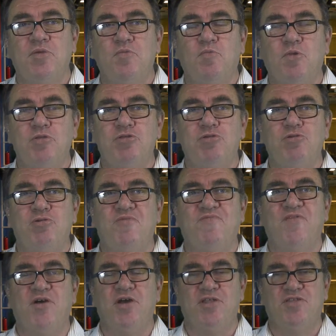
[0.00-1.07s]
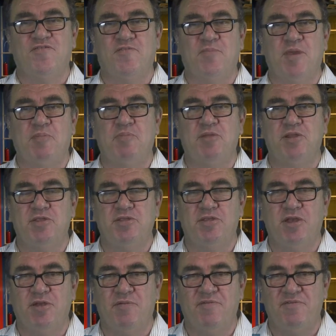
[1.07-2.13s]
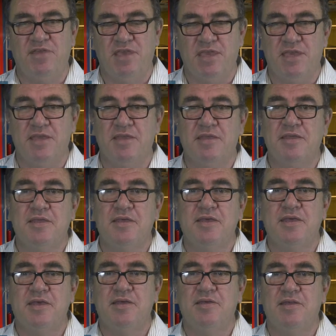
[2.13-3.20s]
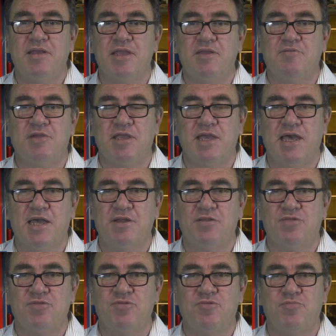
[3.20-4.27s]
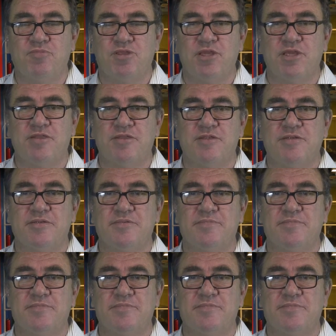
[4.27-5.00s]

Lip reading: What's your advice for people this time of year in regard to storm season?